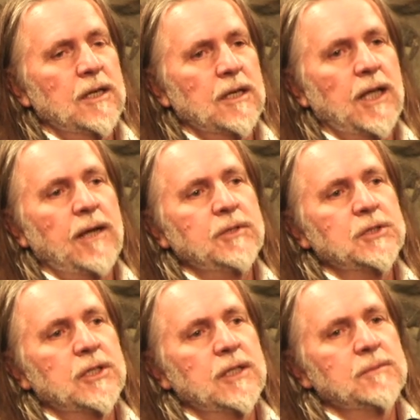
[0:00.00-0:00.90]

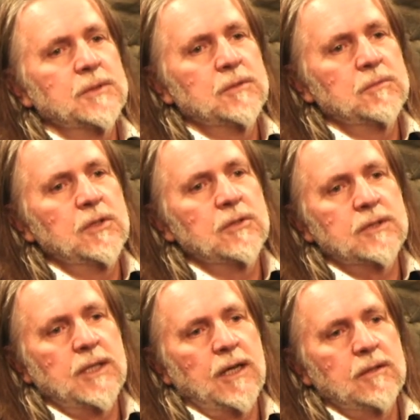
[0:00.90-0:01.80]
lavish homes in the
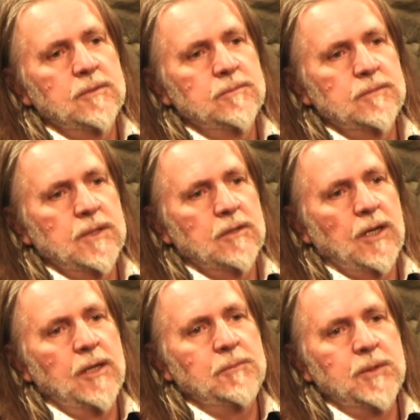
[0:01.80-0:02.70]
world now are
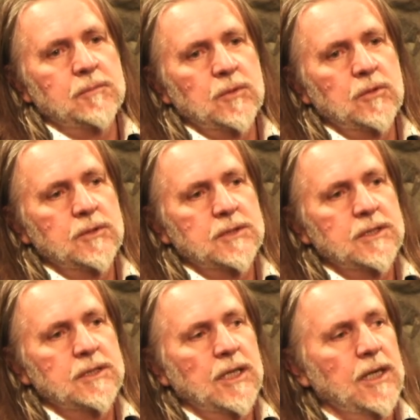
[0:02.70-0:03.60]
opium lords
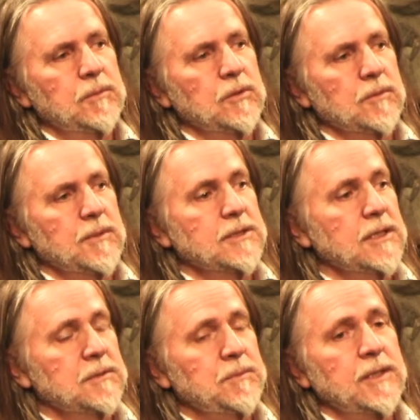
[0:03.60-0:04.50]
in Kabul. The most
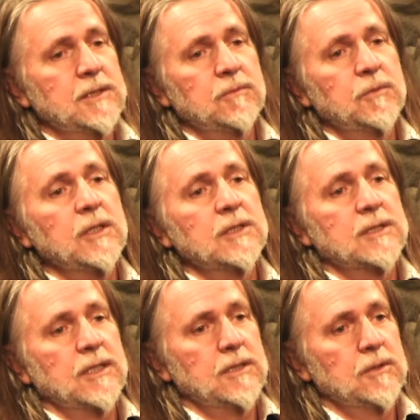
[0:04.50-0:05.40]
expensive real
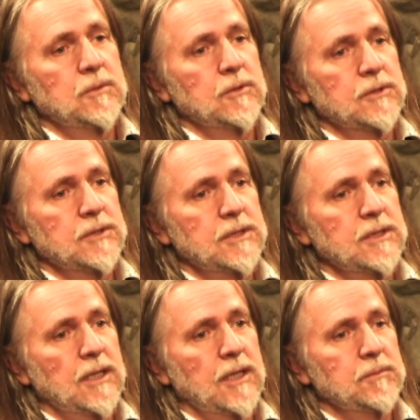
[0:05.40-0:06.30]
estate in the world is in
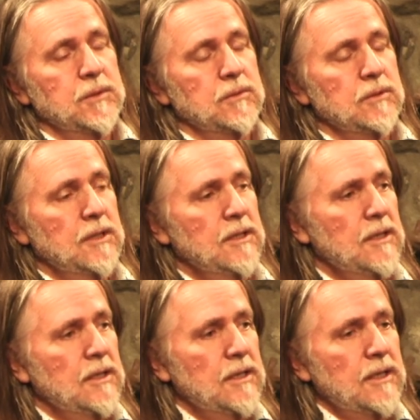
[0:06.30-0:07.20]
Kabul.
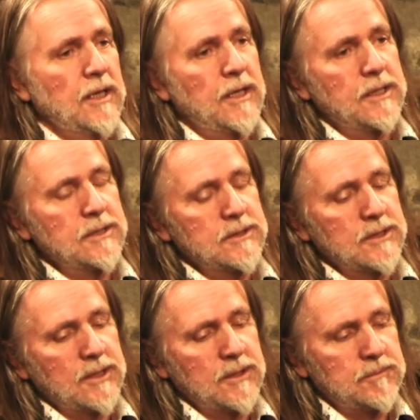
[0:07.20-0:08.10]
And
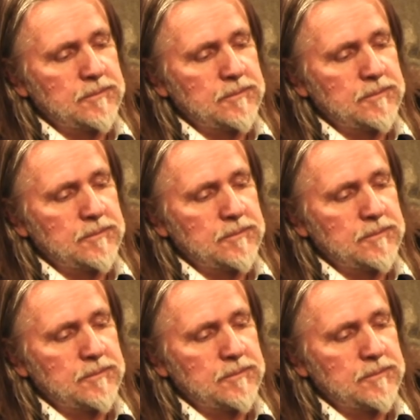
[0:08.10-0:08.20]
